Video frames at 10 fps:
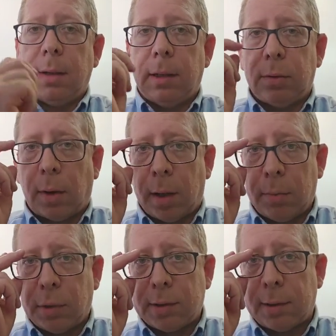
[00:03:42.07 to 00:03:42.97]
into
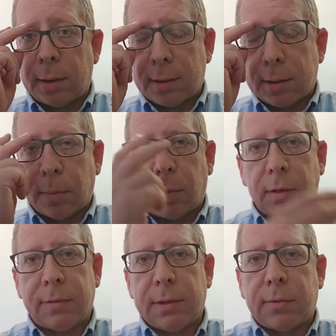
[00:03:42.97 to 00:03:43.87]
unprecedented
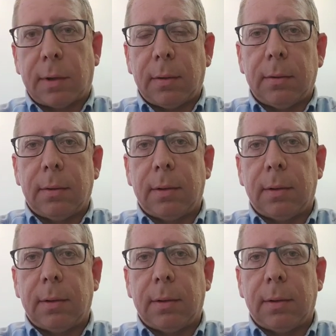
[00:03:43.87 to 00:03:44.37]
support of Israel